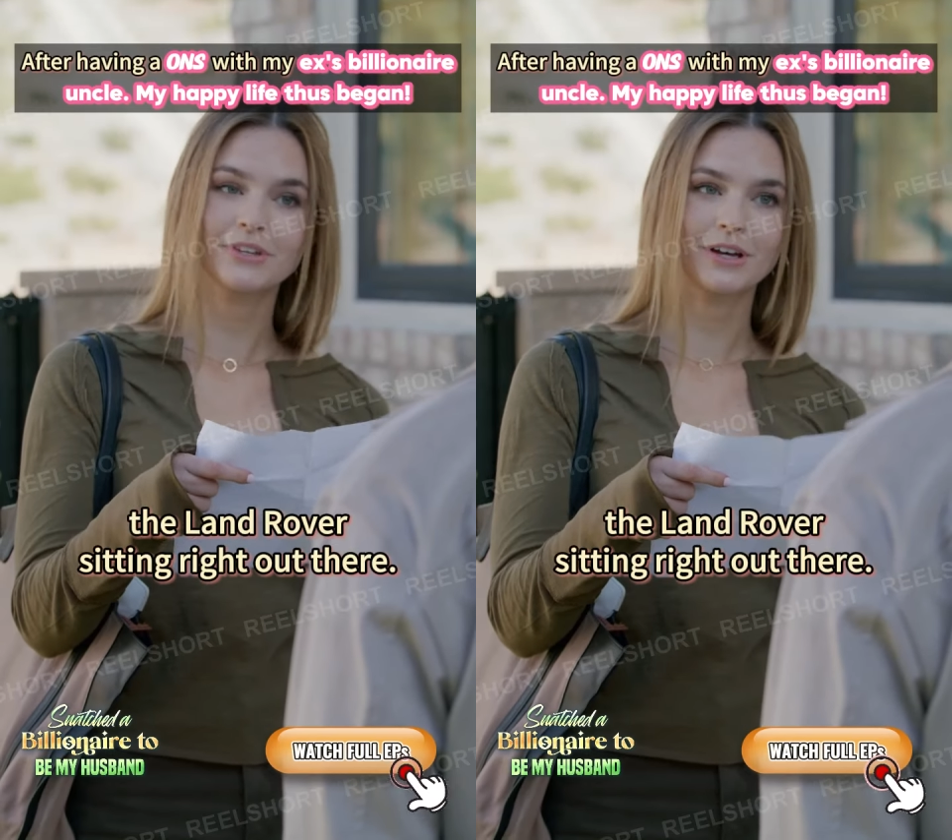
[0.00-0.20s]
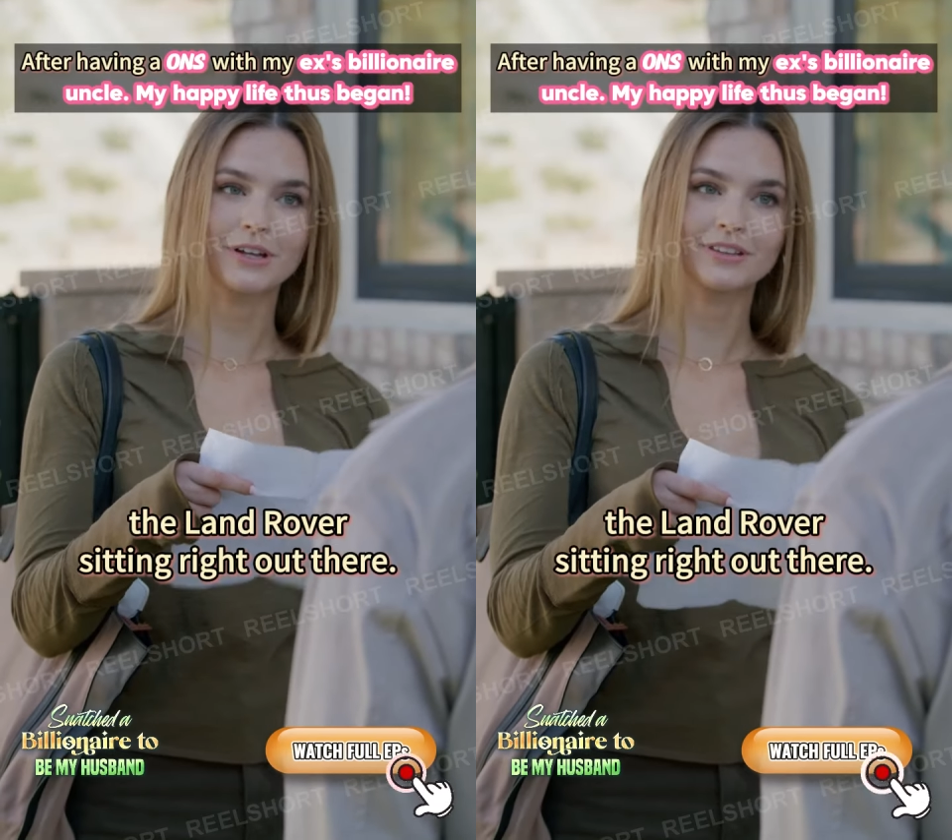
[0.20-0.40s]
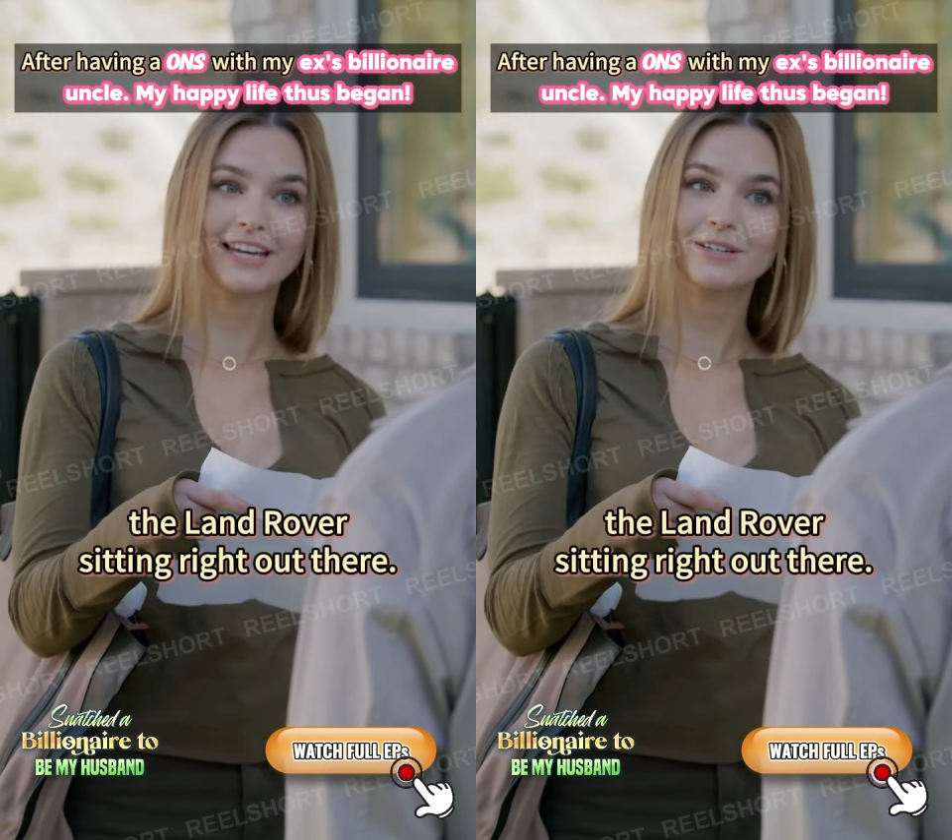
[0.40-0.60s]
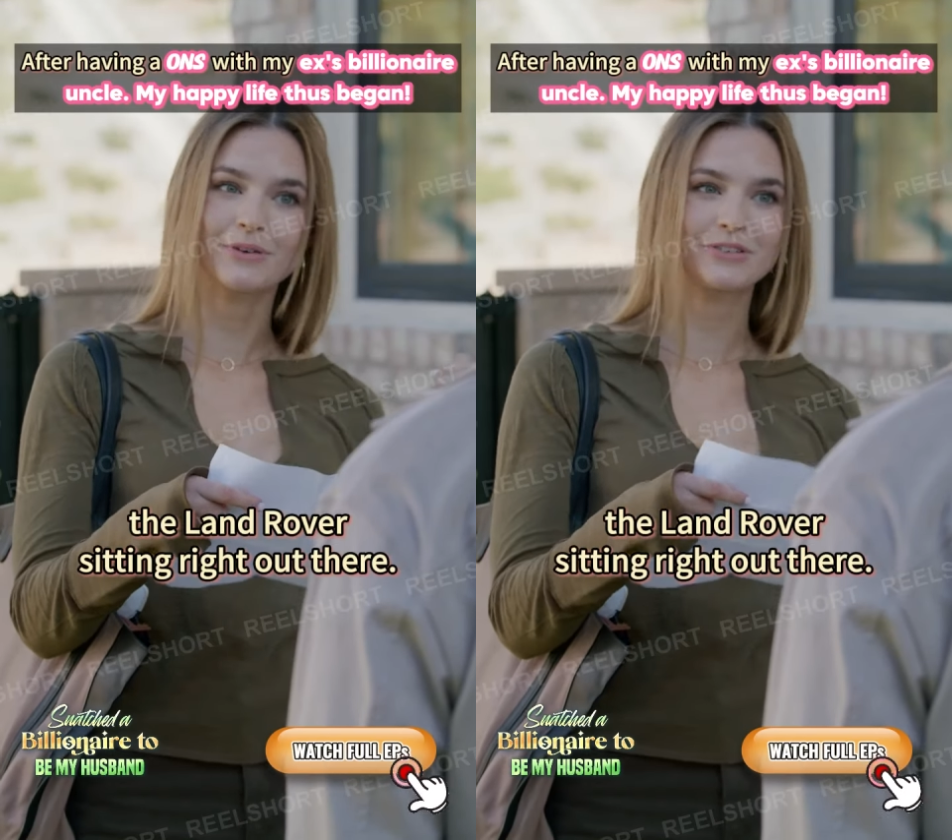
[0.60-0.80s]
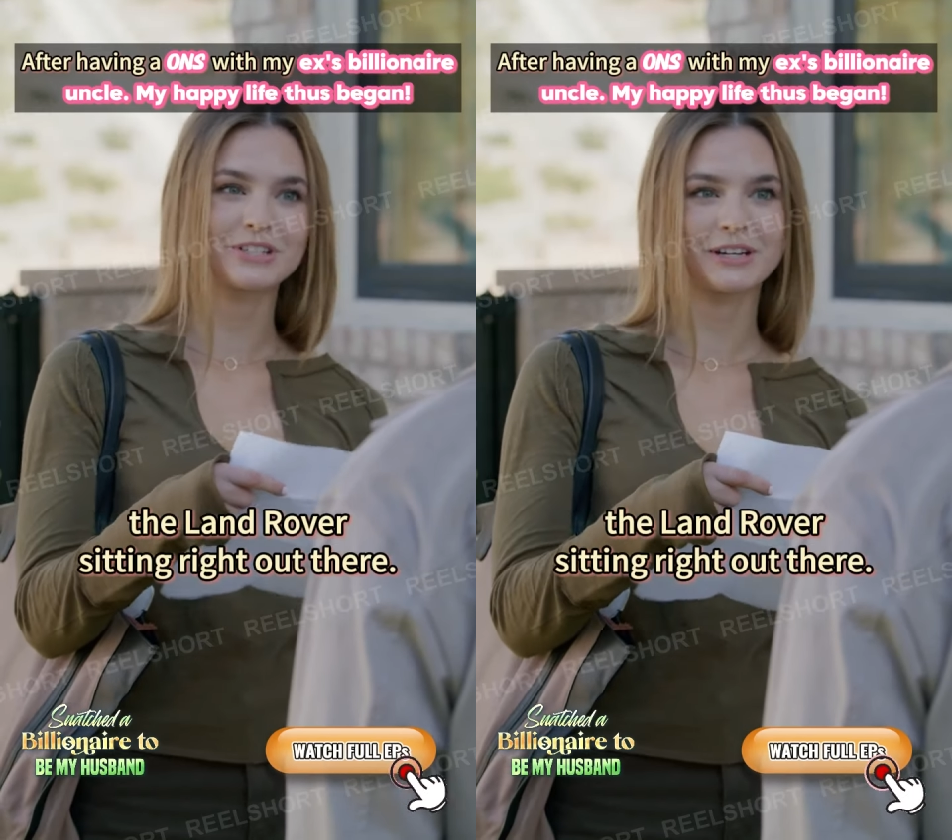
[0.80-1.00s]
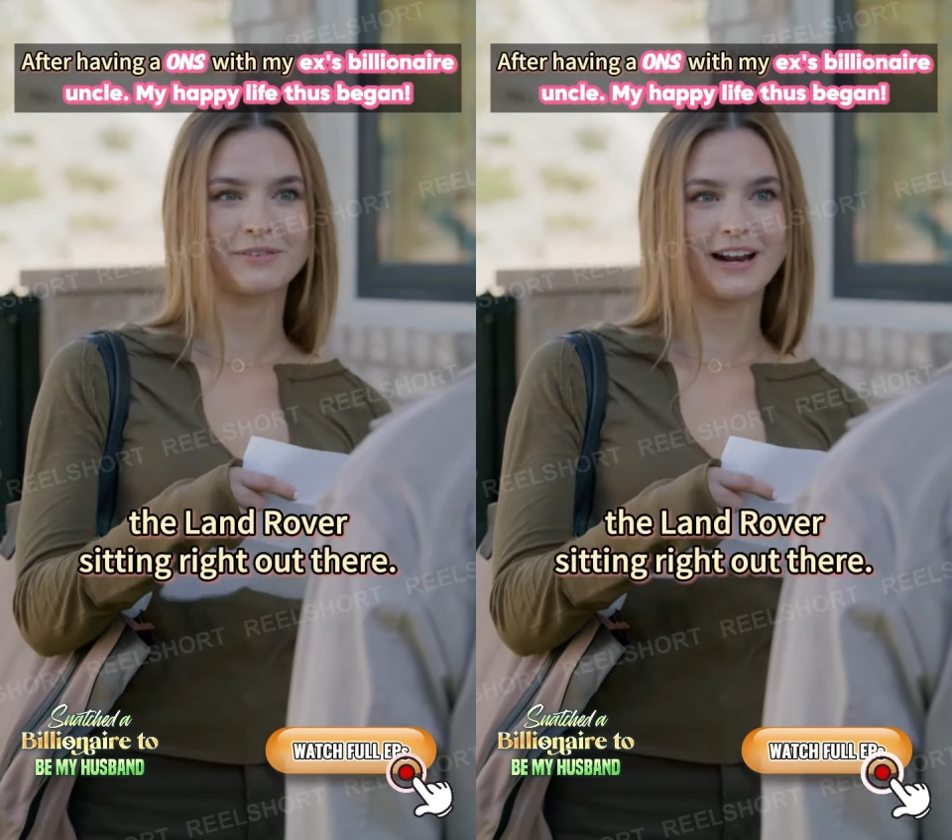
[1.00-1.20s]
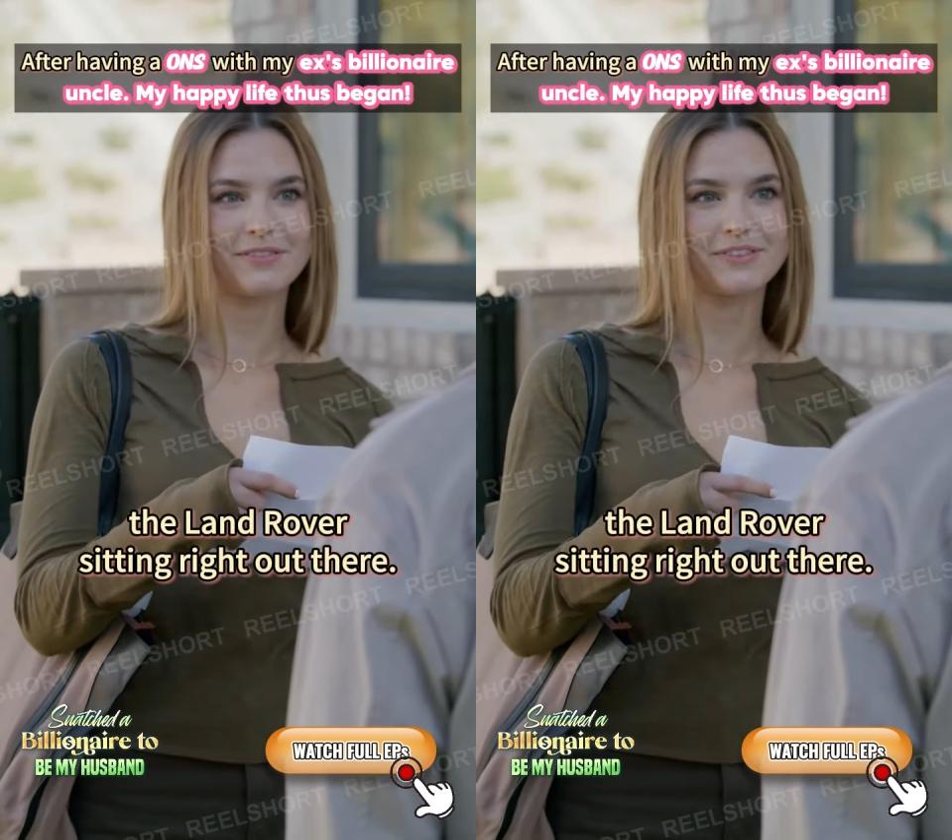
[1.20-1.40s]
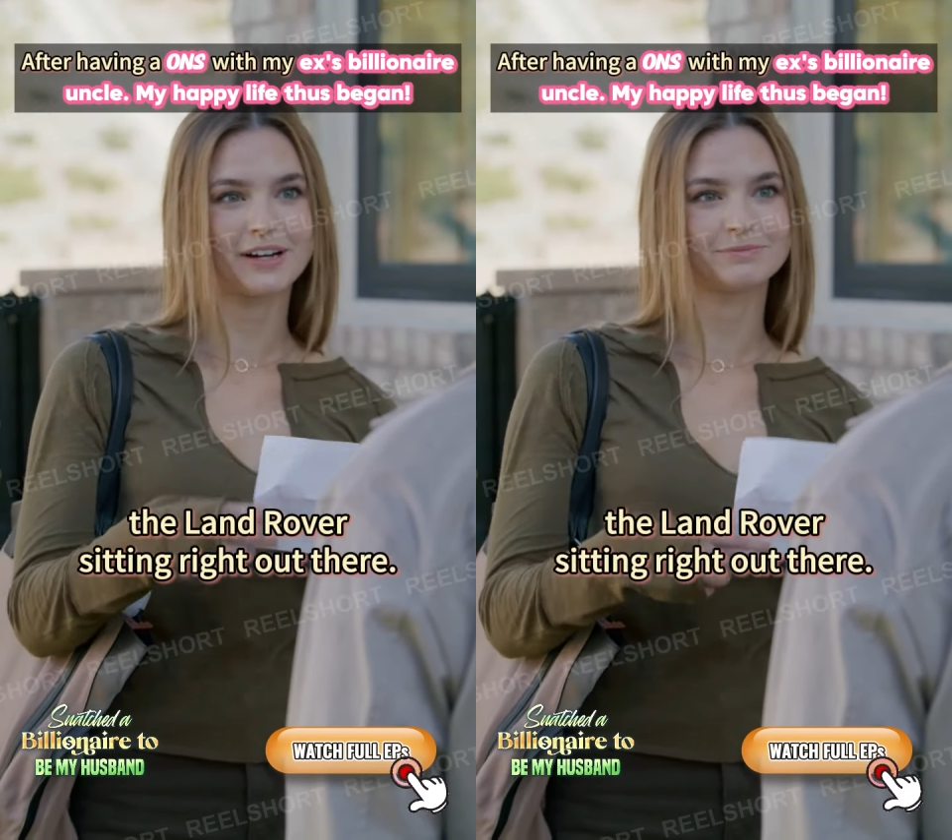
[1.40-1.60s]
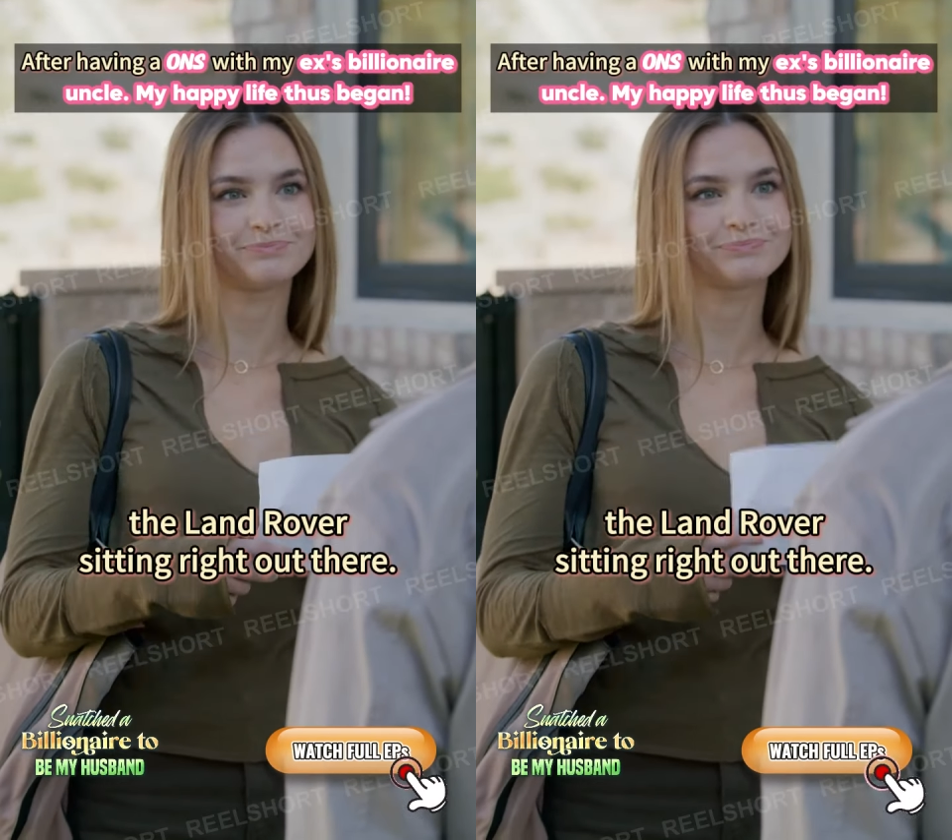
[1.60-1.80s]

the Land Rover sitting right out there.